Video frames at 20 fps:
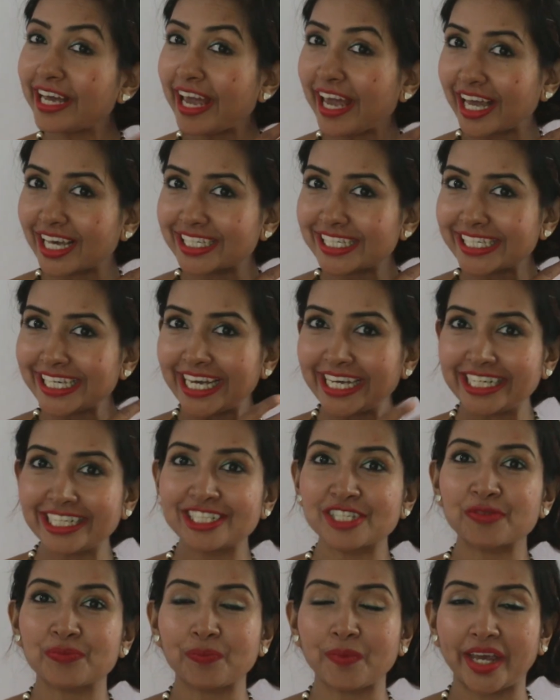Hairstyle
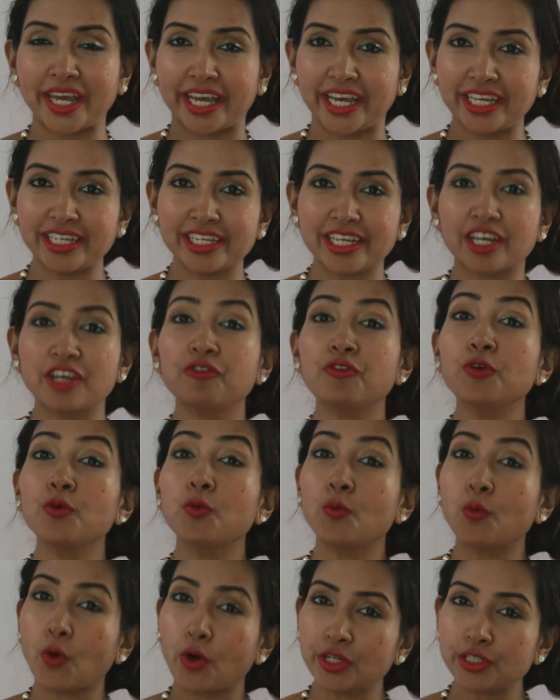is made. If
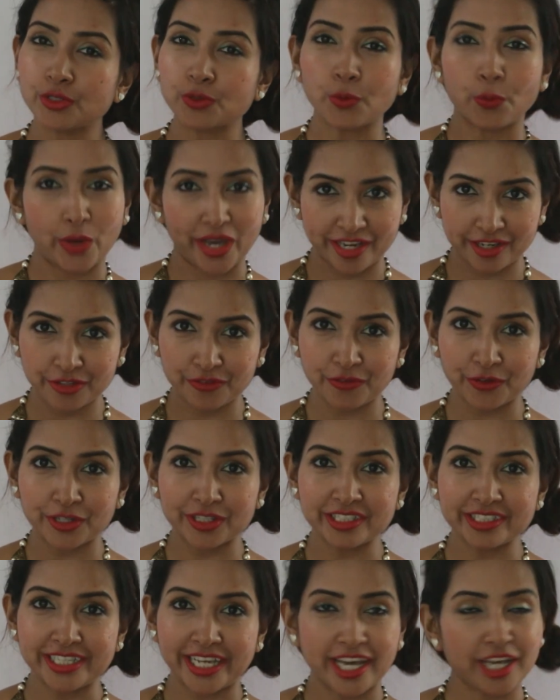you want to wear it
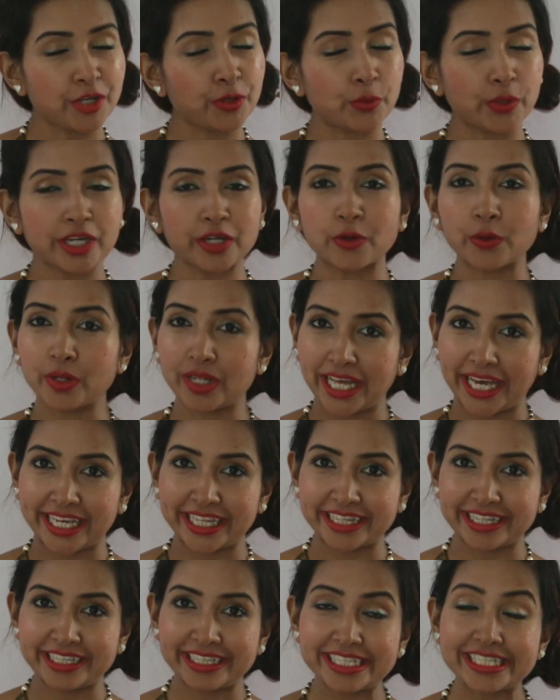for the day, you can go
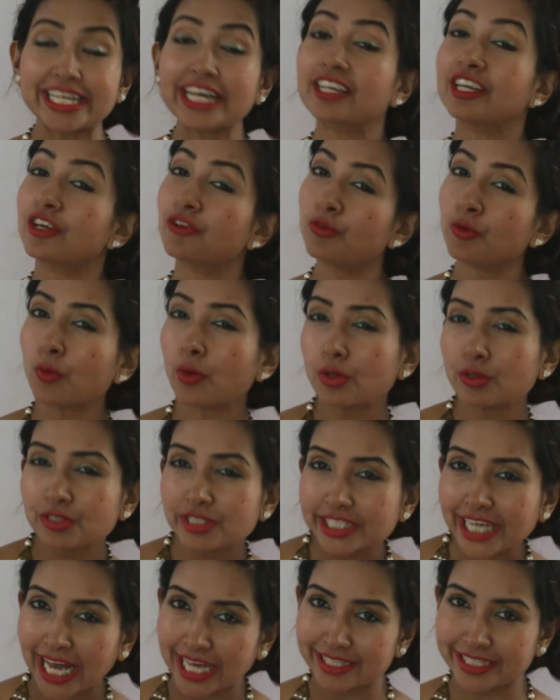like this, and if you want
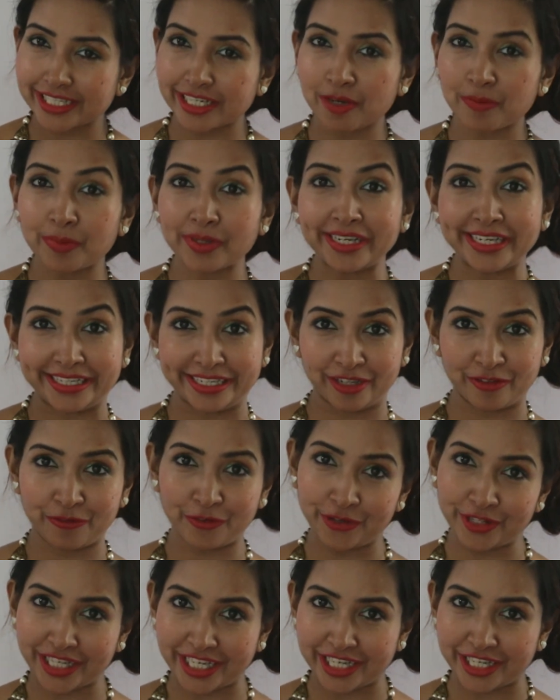to jazz it up a little
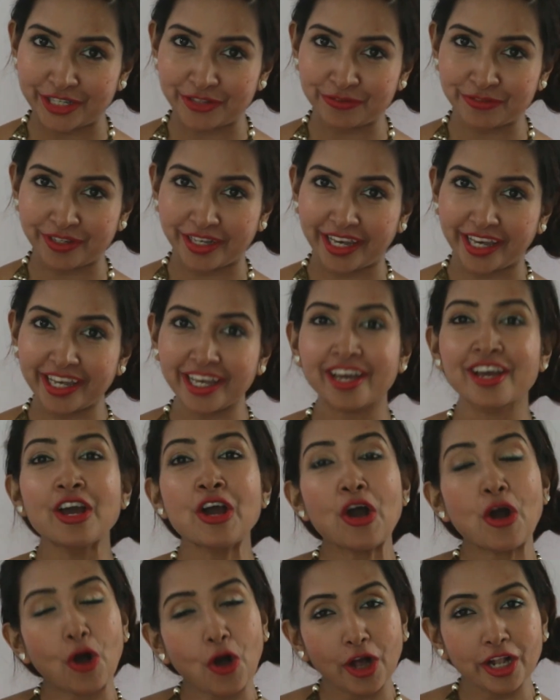for the evening,
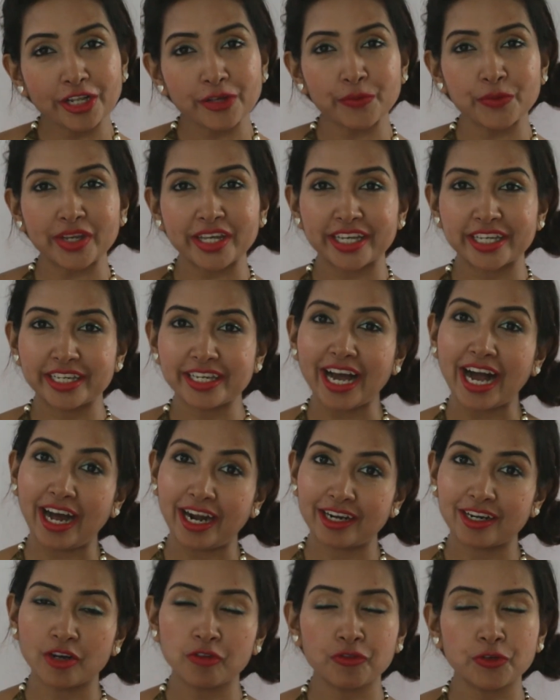all you need
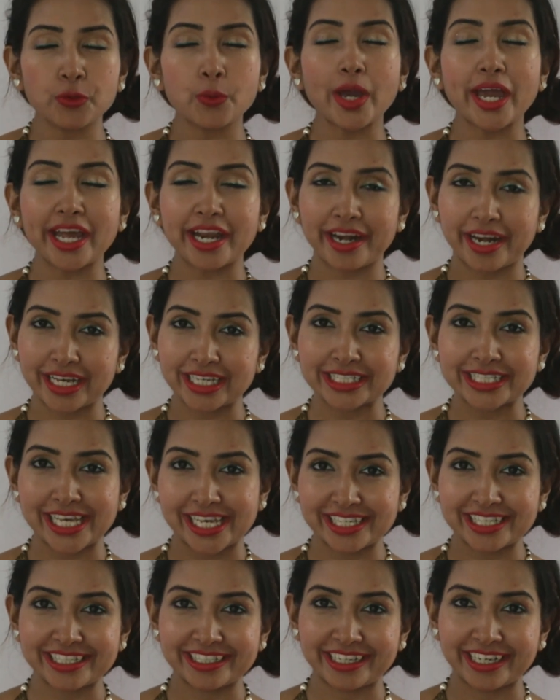are a few hair
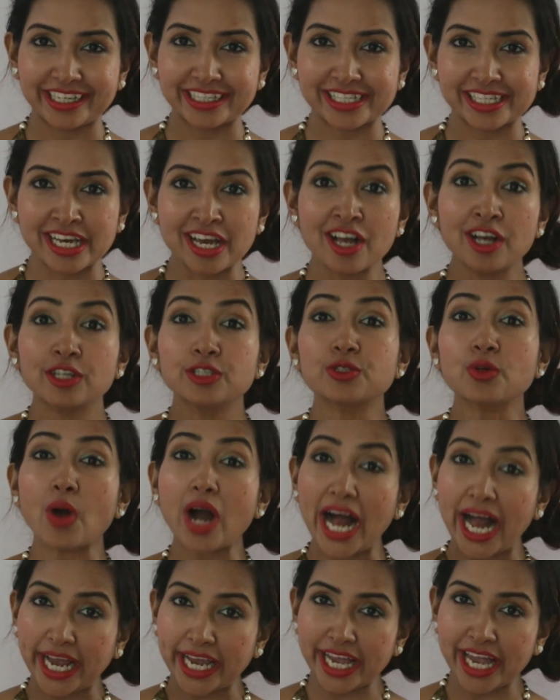accessories. So
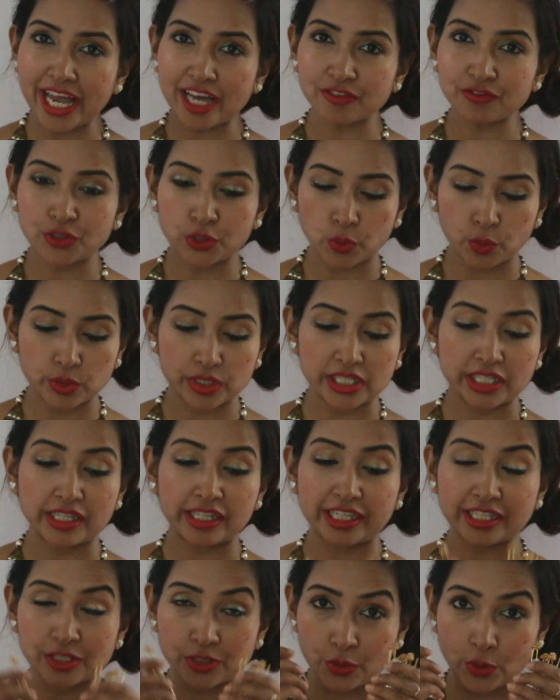I have
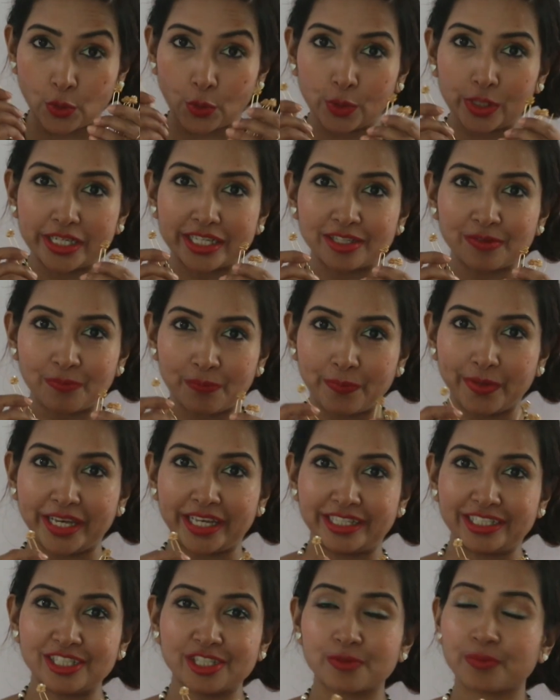chosen these golden
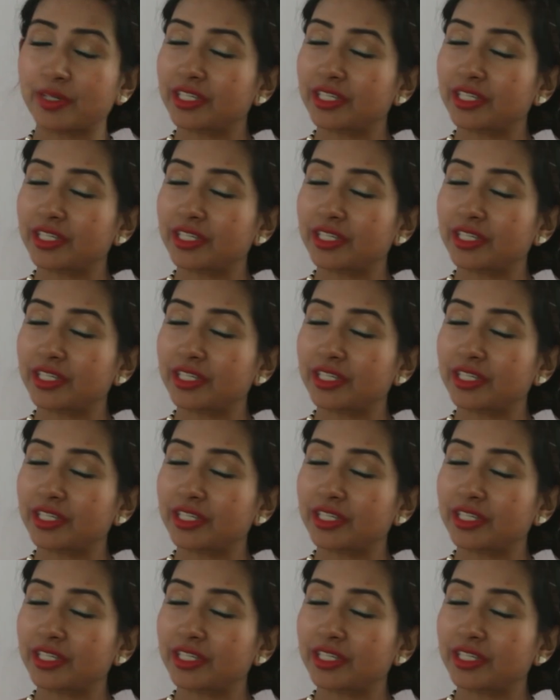pins